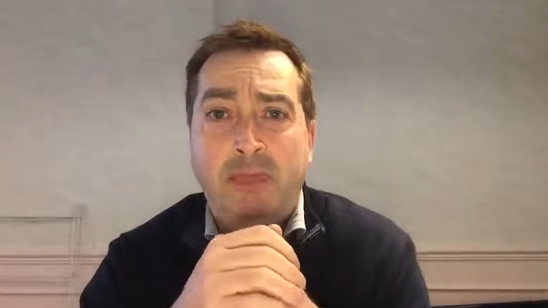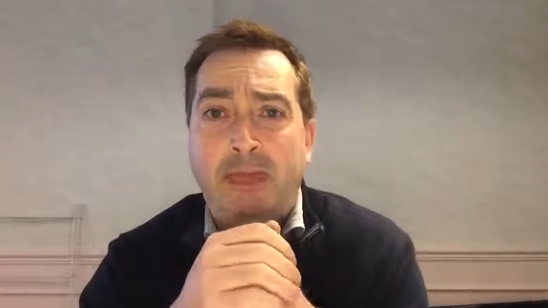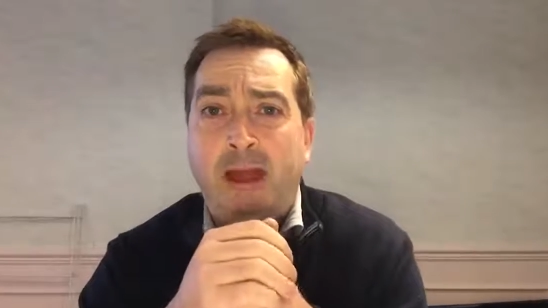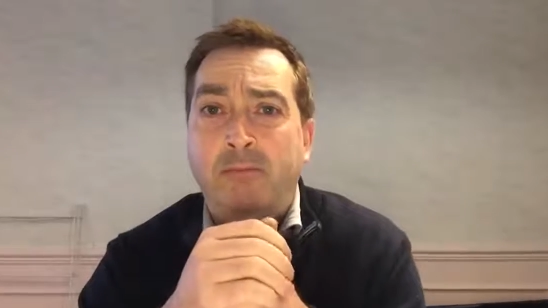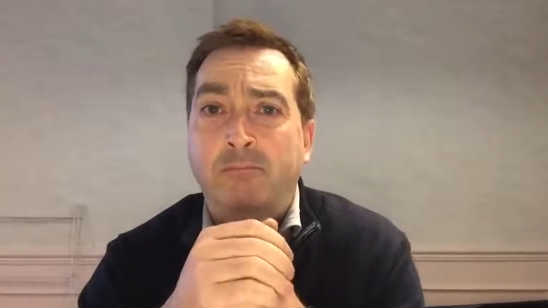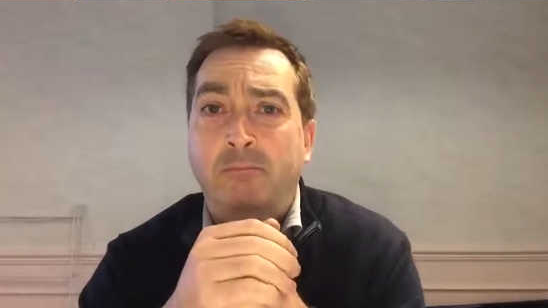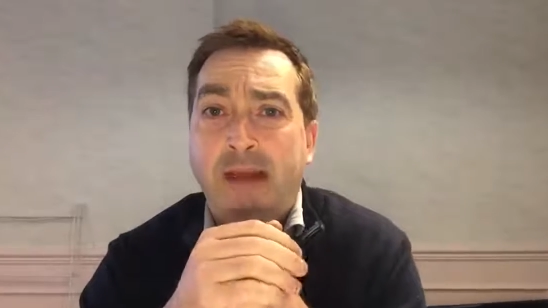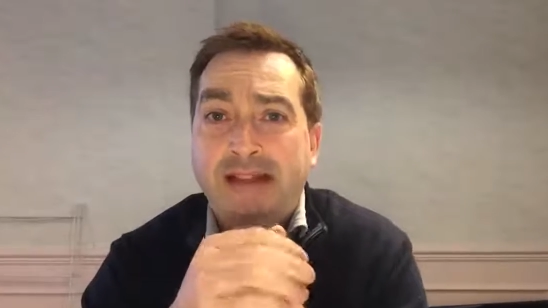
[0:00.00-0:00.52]

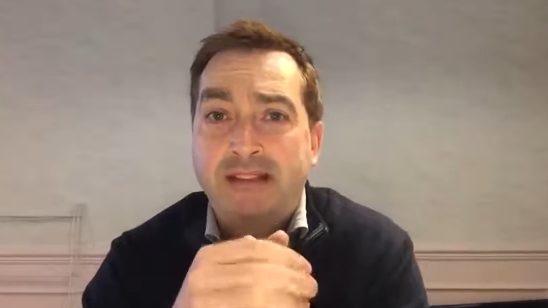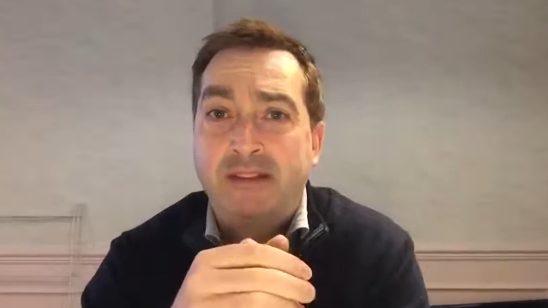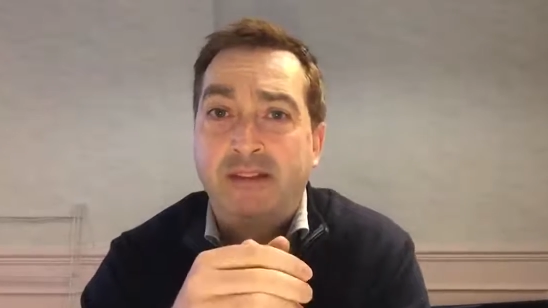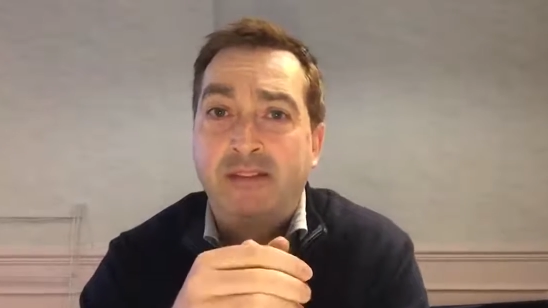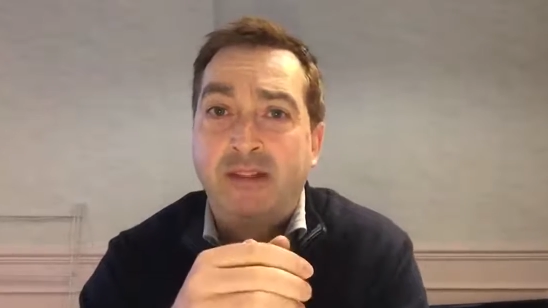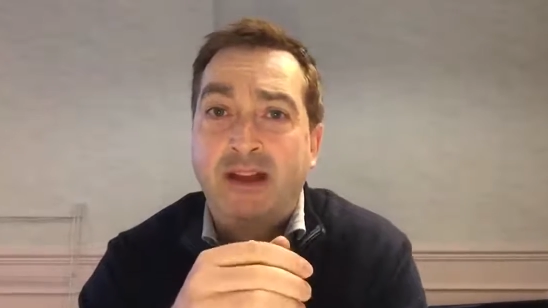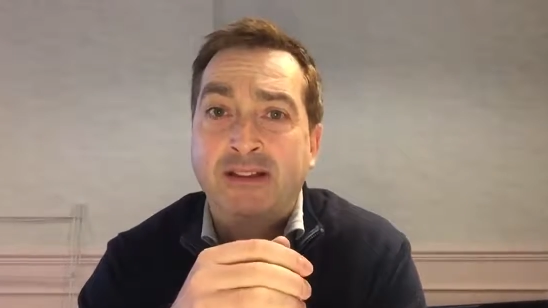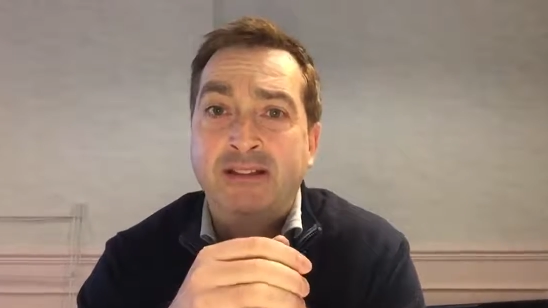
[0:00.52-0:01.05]
I'm better
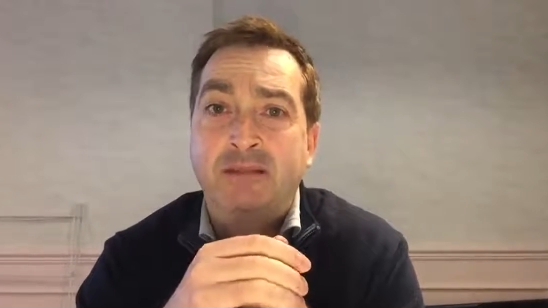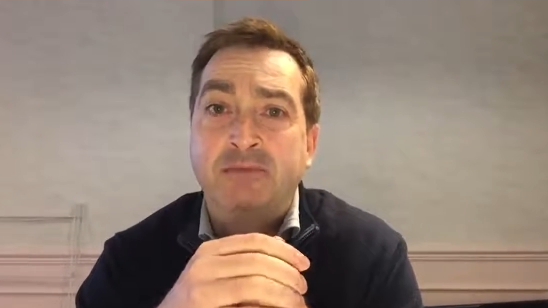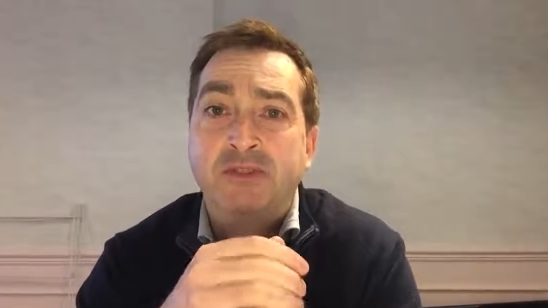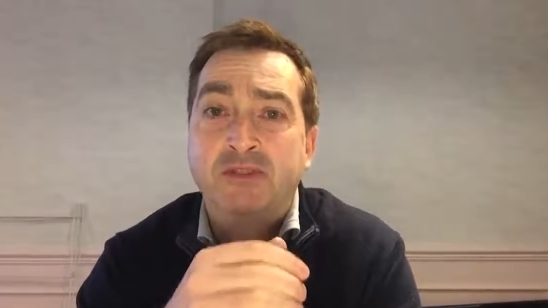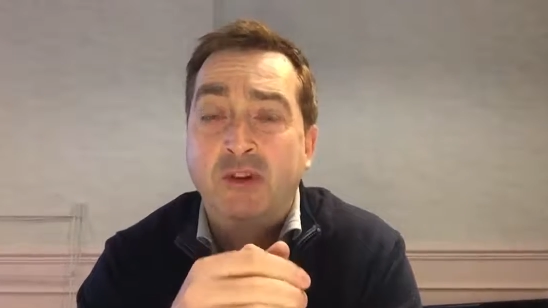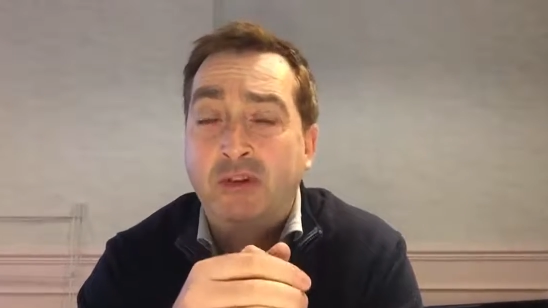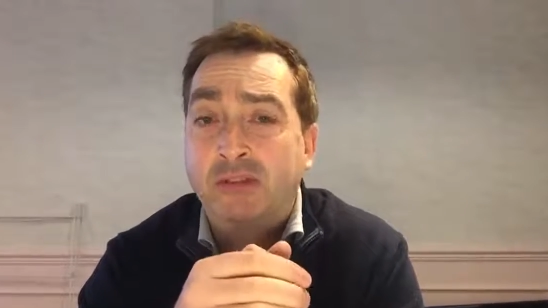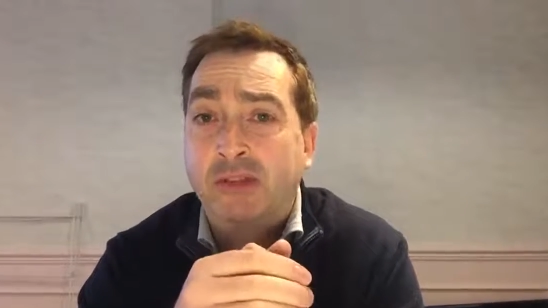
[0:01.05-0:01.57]
than that, I'm
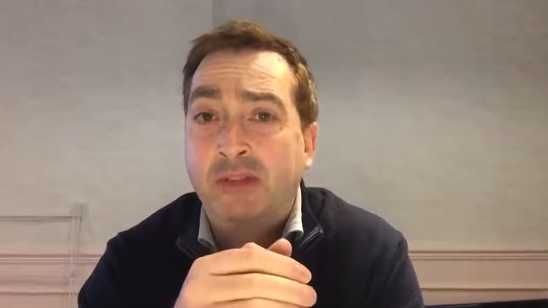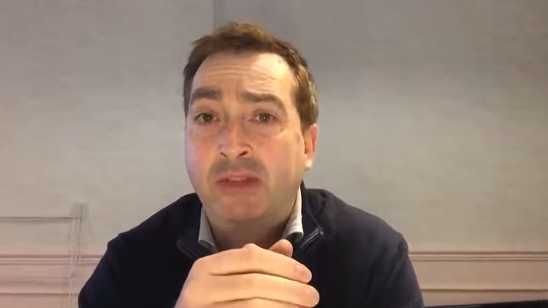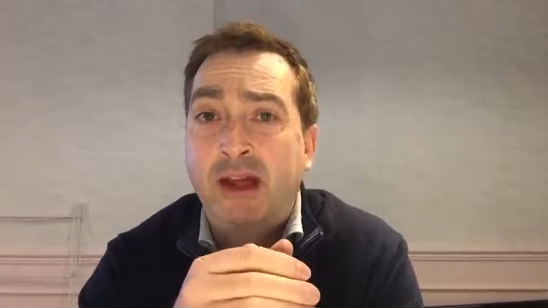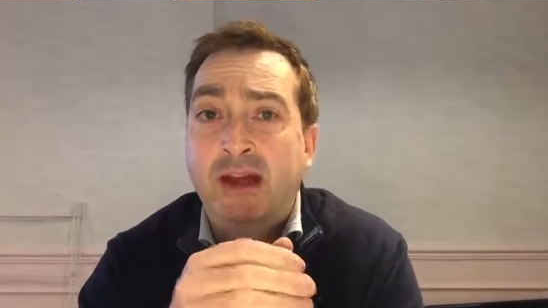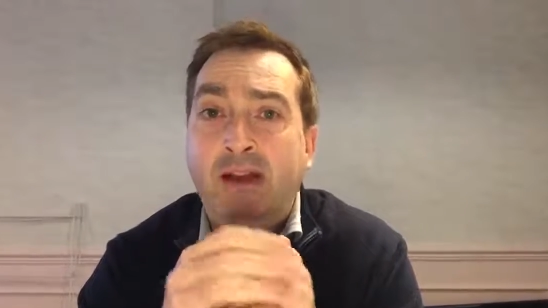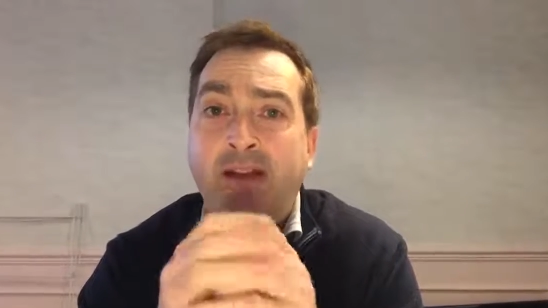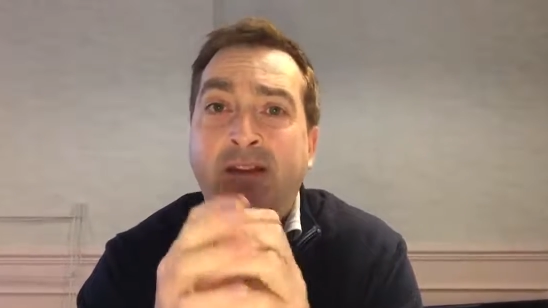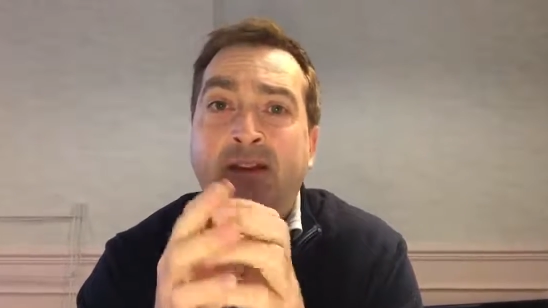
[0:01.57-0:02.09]
stronger than
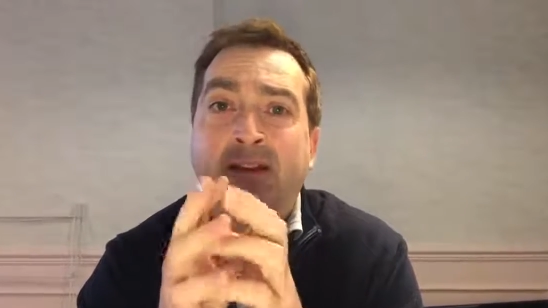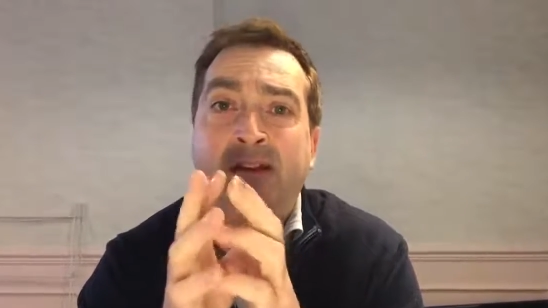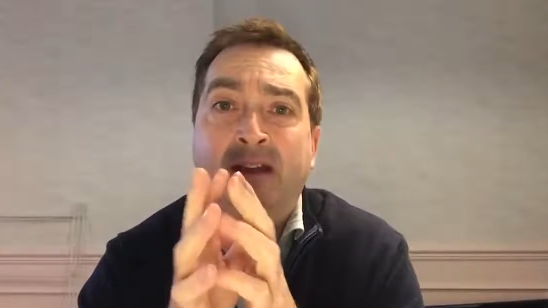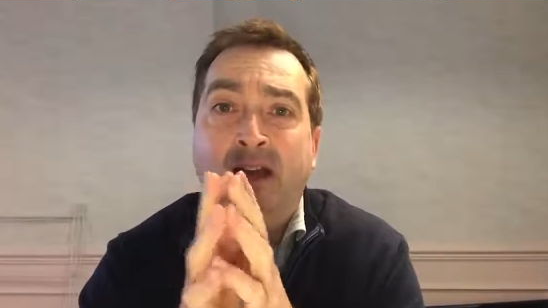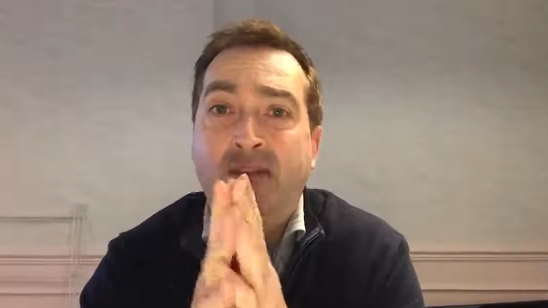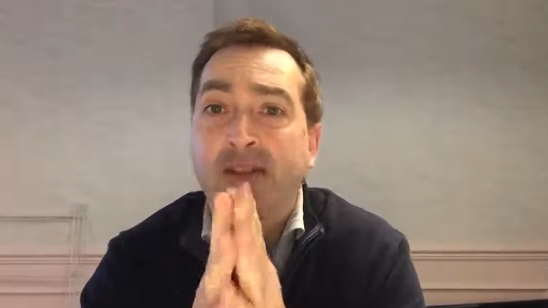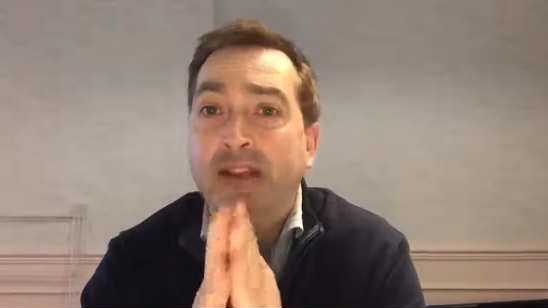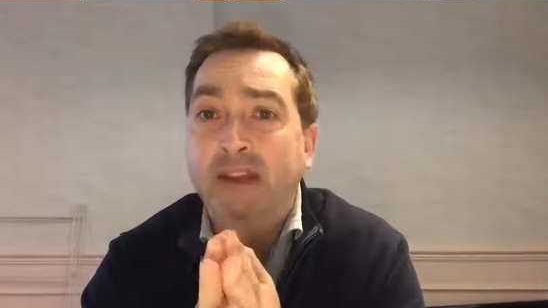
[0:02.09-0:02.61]
that, and
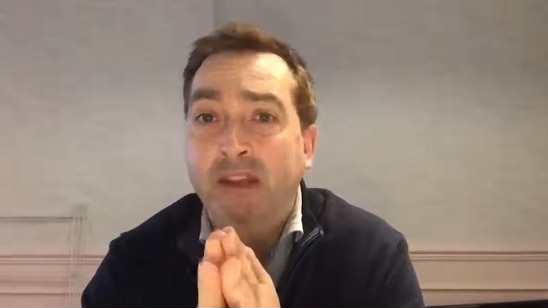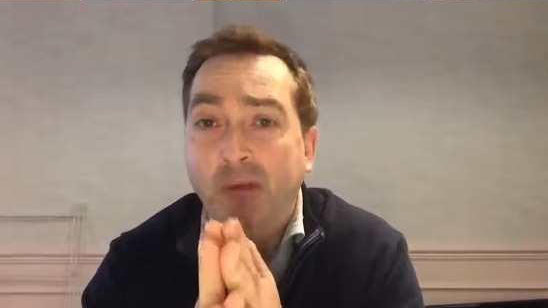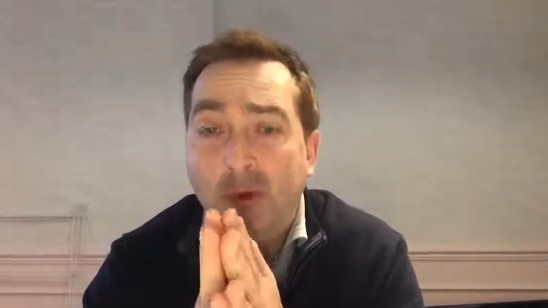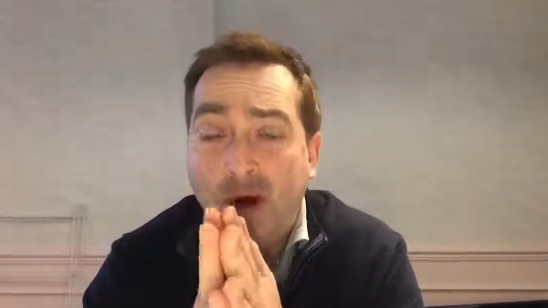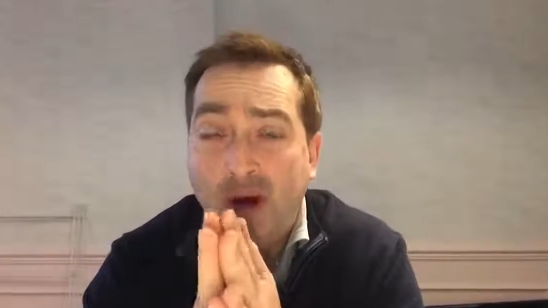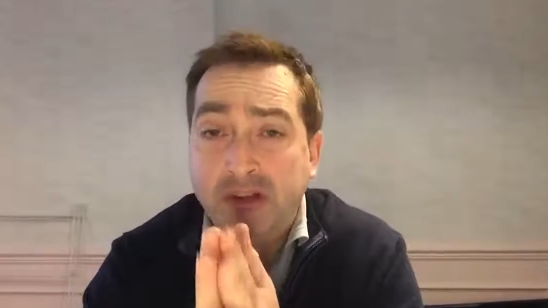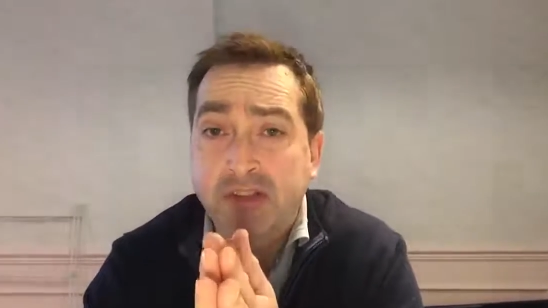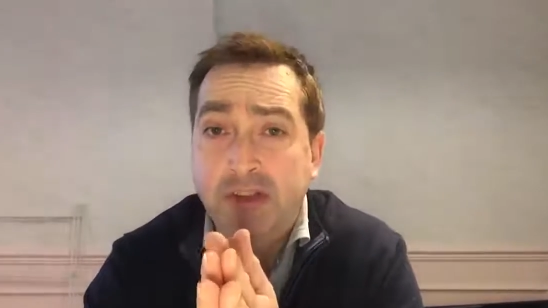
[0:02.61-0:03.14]
I think you
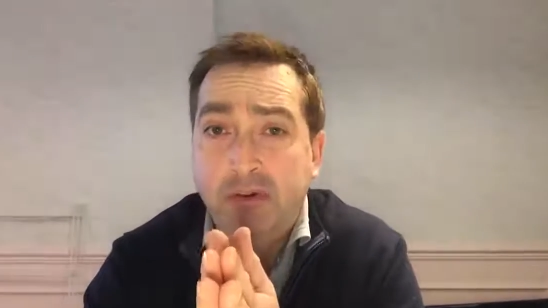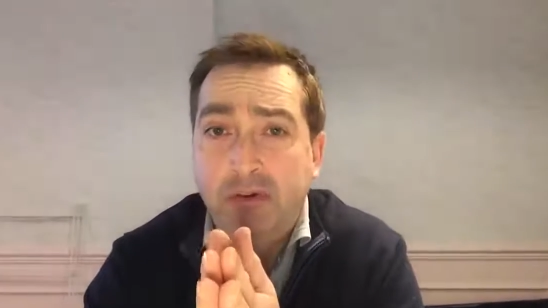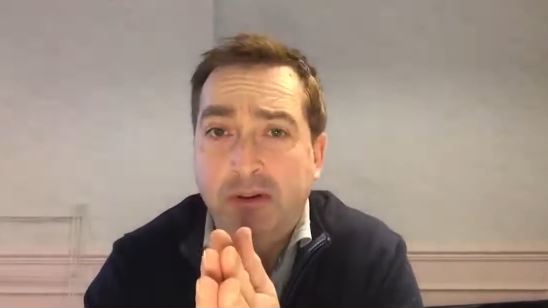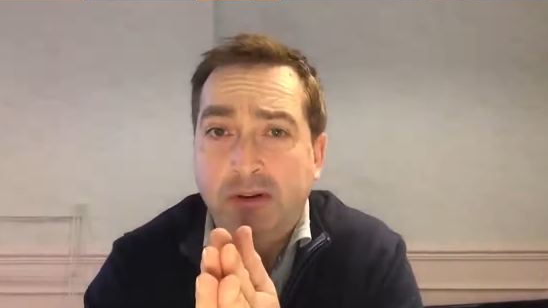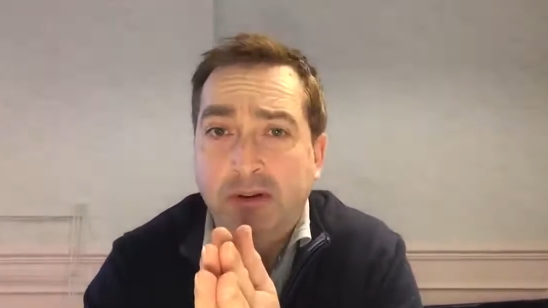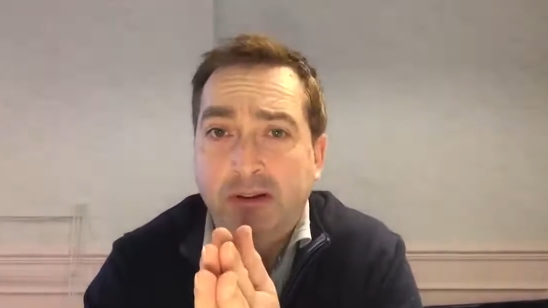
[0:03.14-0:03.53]
are too.